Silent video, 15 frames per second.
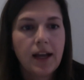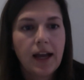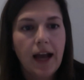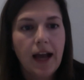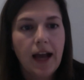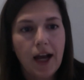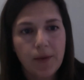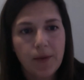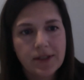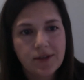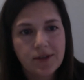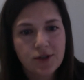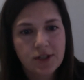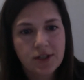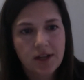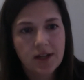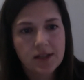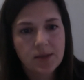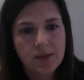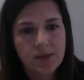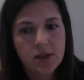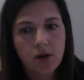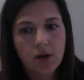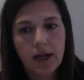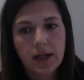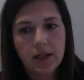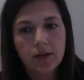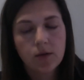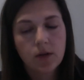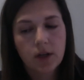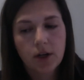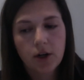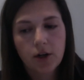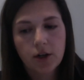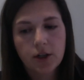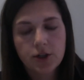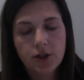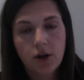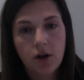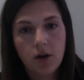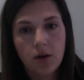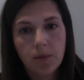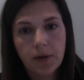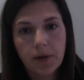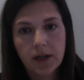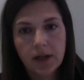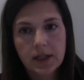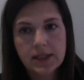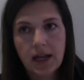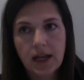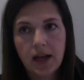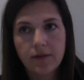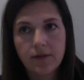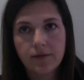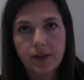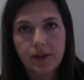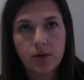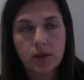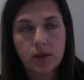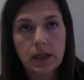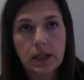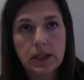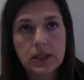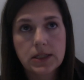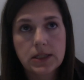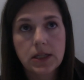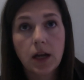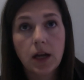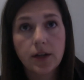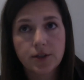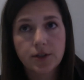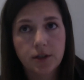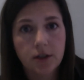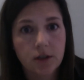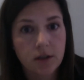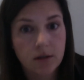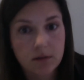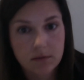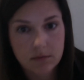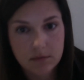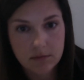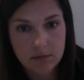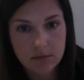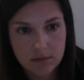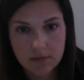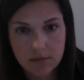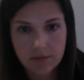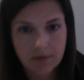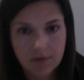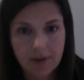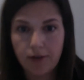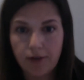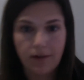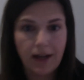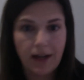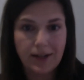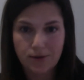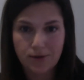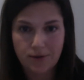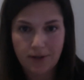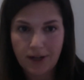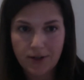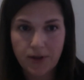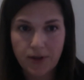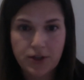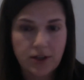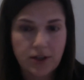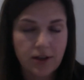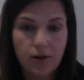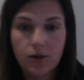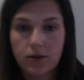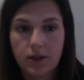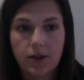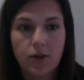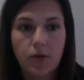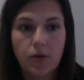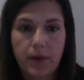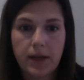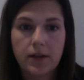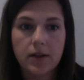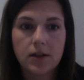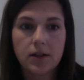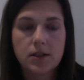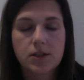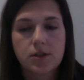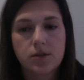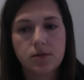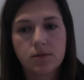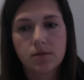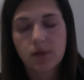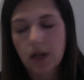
And so she's awesome. So I encourage all parents that have, kids under, high school graduation, the earlier the better, to